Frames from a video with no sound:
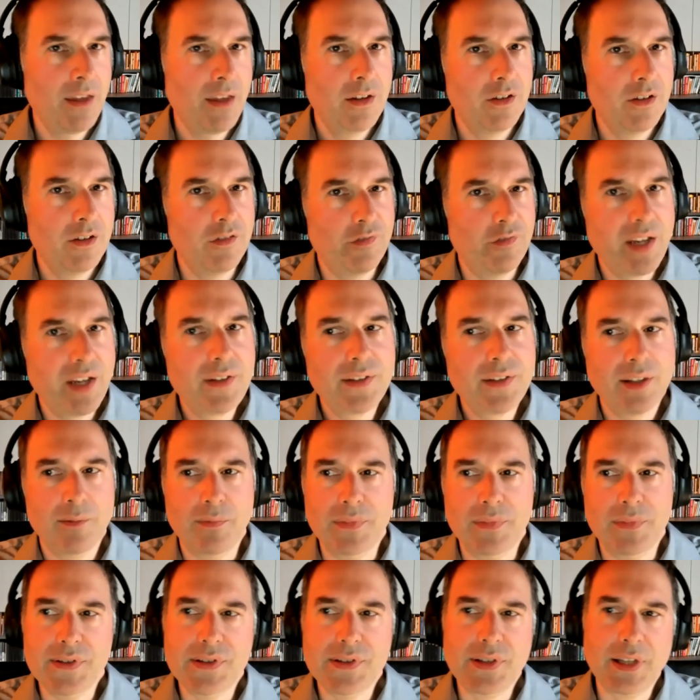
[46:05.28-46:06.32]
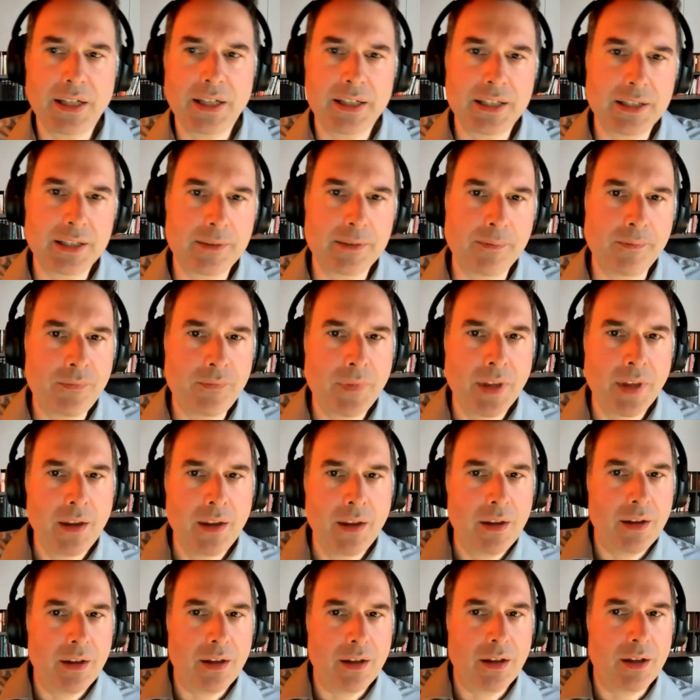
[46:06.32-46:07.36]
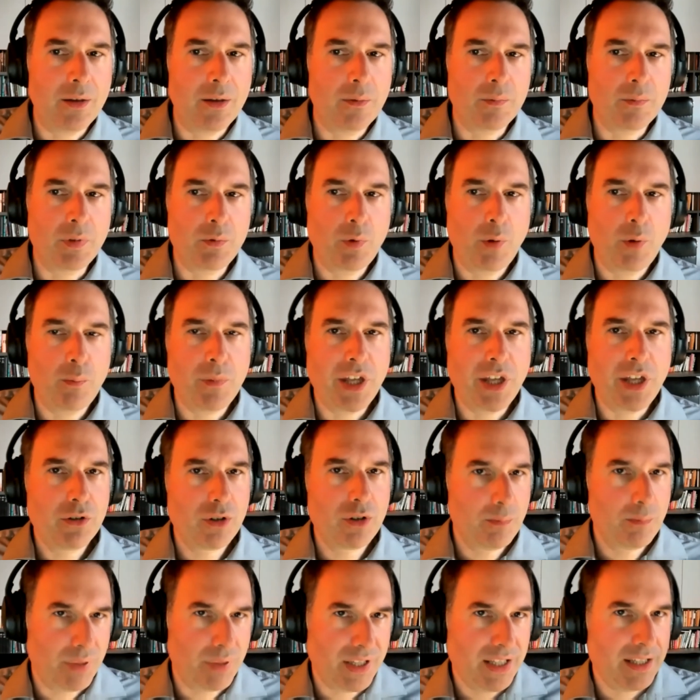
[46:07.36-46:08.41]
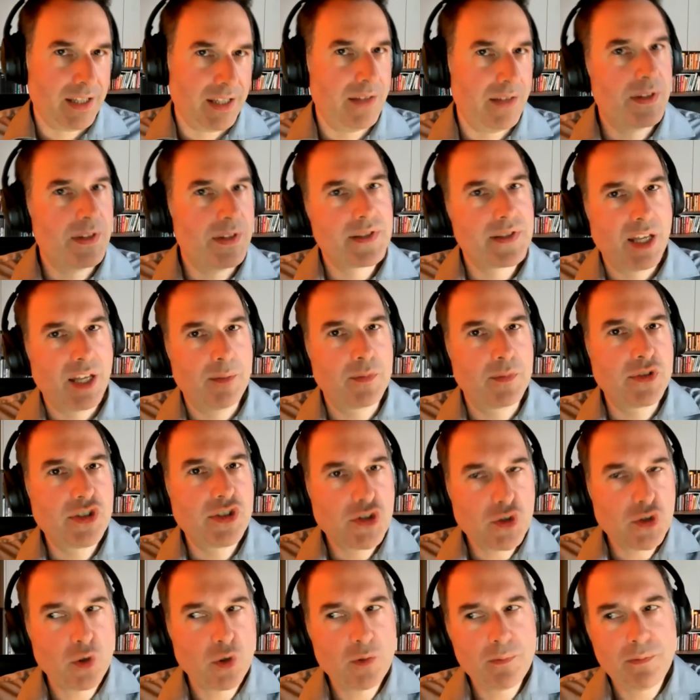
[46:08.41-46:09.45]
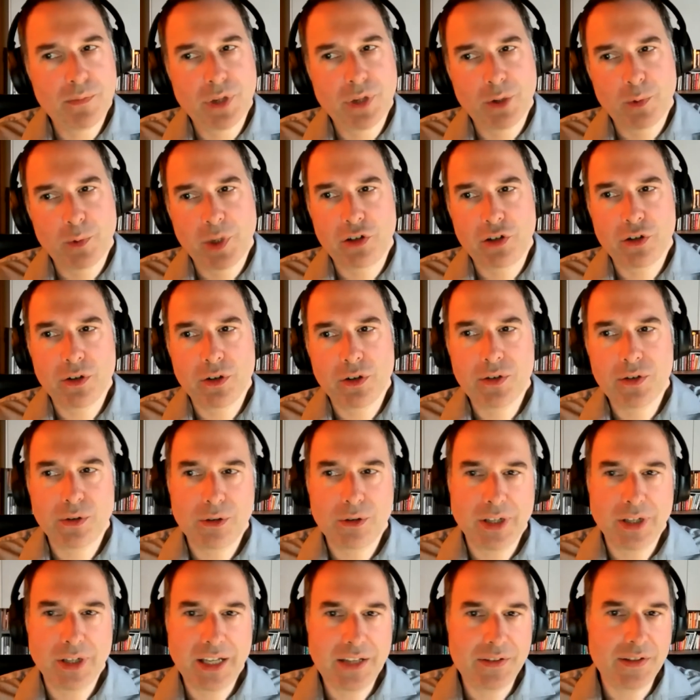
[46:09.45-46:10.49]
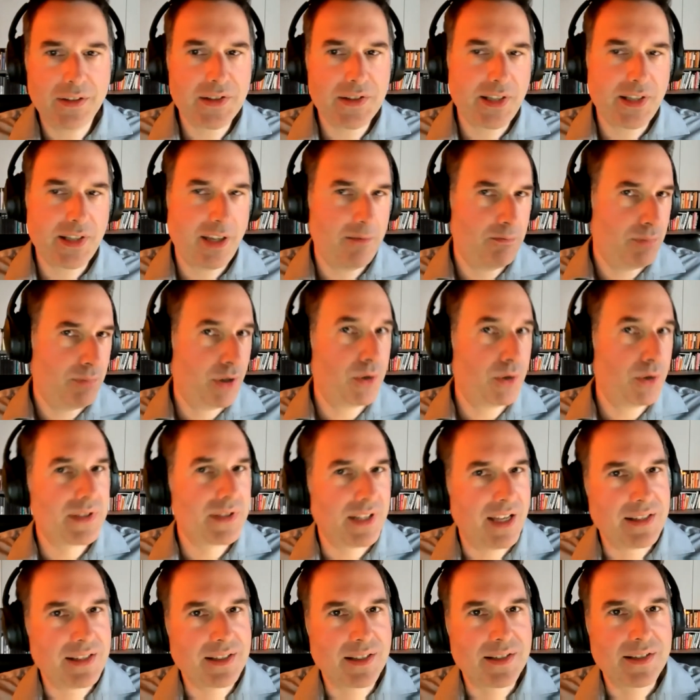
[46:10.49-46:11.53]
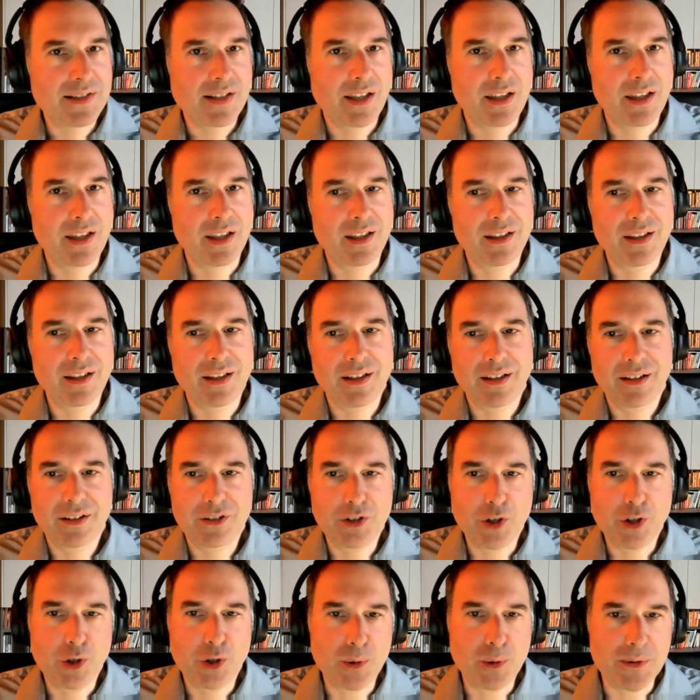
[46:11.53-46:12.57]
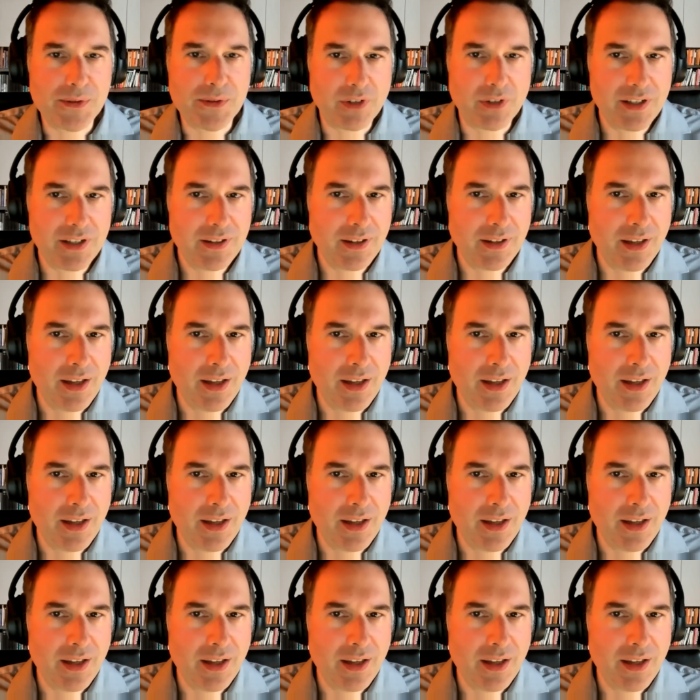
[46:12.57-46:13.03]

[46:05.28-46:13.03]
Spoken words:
victims. We may all be in the same storm, but we're not all in the same boat, as the saying goes, right?